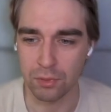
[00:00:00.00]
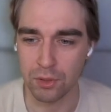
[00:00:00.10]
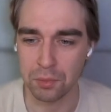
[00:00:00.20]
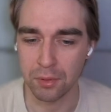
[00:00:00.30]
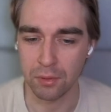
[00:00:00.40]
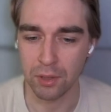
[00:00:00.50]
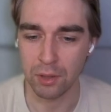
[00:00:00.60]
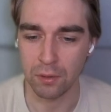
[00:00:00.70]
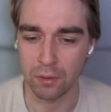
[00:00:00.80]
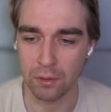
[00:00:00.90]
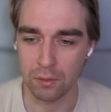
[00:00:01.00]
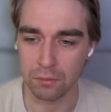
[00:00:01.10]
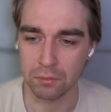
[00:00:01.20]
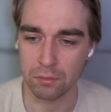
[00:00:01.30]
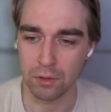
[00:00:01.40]
deeper in
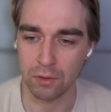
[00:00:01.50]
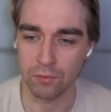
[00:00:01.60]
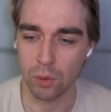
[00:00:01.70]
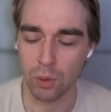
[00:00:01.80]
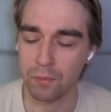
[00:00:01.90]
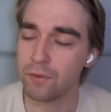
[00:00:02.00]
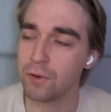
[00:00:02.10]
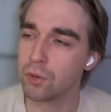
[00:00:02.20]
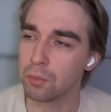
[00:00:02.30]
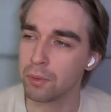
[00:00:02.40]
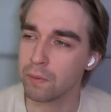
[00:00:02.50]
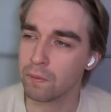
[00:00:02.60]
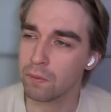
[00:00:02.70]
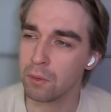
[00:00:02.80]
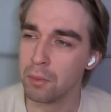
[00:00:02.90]
the follow-up video,
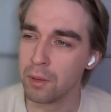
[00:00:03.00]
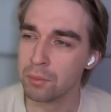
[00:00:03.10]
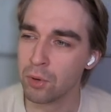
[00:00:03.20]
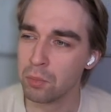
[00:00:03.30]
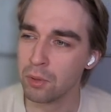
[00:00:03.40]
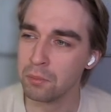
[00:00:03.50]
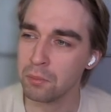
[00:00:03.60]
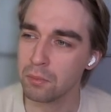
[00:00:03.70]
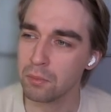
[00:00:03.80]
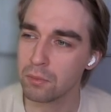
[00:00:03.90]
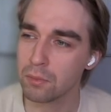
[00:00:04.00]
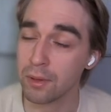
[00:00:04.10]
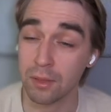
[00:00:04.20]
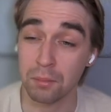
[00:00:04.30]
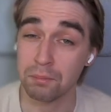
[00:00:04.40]
but the main problem,
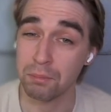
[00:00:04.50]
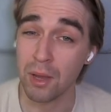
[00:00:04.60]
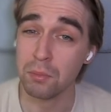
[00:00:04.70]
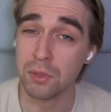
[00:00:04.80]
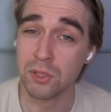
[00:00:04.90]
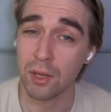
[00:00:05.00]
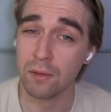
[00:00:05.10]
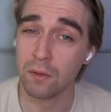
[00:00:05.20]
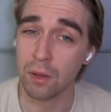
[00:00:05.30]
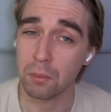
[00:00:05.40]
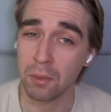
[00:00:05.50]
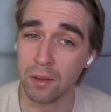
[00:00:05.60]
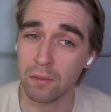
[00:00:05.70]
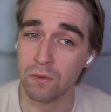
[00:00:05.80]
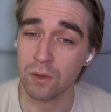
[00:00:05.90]
like the main mistake that I
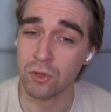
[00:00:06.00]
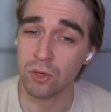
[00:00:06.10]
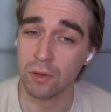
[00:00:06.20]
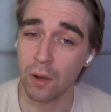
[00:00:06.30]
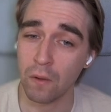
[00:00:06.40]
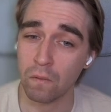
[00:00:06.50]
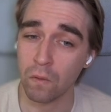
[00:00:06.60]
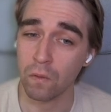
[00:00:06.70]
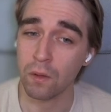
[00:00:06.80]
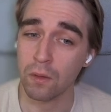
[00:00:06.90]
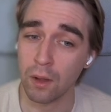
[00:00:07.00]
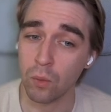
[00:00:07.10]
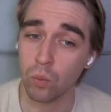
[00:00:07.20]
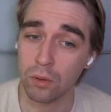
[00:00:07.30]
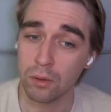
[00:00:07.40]
made, is actually I thought that I
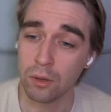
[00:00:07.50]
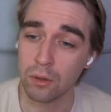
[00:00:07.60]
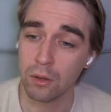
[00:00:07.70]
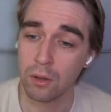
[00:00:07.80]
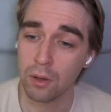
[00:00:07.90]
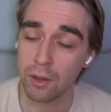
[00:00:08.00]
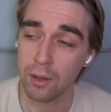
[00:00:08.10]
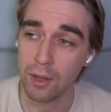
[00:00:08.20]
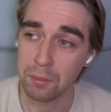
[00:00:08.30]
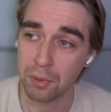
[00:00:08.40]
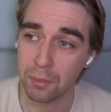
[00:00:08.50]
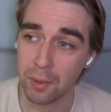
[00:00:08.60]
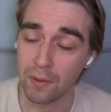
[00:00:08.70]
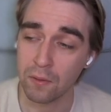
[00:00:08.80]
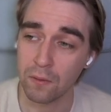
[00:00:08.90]
will
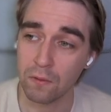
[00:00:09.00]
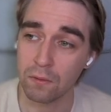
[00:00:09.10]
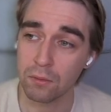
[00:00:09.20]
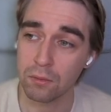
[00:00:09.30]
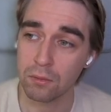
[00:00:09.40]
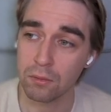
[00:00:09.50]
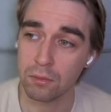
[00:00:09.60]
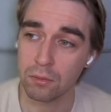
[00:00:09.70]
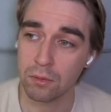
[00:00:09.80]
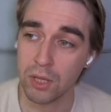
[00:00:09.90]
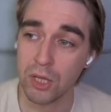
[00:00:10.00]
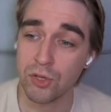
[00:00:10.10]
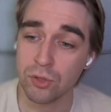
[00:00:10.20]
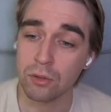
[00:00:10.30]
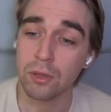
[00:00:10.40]
implement it
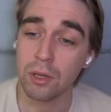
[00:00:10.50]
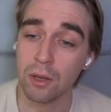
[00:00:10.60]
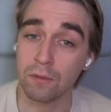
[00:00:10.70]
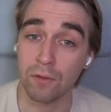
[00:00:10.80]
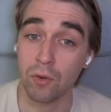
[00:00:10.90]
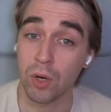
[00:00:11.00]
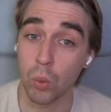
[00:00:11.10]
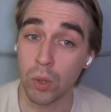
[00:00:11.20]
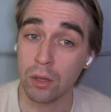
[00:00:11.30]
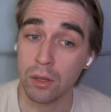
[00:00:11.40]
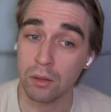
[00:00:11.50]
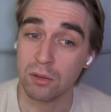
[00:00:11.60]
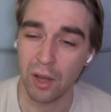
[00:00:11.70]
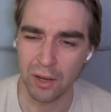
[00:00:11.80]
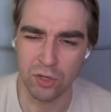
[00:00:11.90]
easily and very quickly.
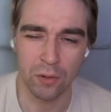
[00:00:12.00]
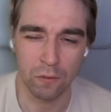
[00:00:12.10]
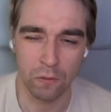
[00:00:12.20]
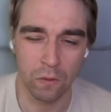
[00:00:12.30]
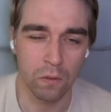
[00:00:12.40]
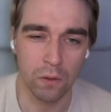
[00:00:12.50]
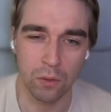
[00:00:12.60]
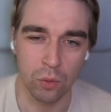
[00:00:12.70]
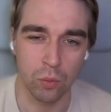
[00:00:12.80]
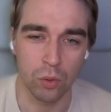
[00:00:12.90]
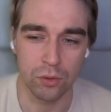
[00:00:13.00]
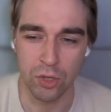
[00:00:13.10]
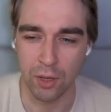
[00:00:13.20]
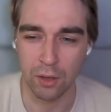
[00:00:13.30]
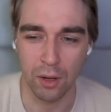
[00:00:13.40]
I actually thought that it will
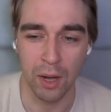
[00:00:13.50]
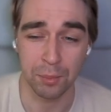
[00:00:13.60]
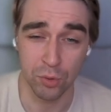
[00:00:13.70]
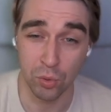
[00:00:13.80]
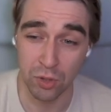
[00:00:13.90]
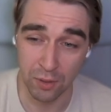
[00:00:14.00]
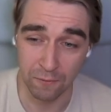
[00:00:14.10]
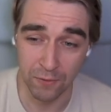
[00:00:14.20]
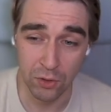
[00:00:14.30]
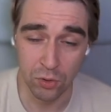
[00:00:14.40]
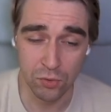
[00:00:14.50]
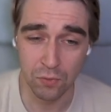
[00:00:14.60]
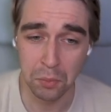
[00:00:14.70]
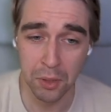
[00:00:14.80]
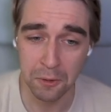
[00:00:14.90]
take up to 10 videos
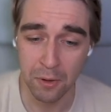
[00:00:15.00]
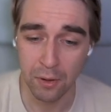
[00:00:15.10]
for me,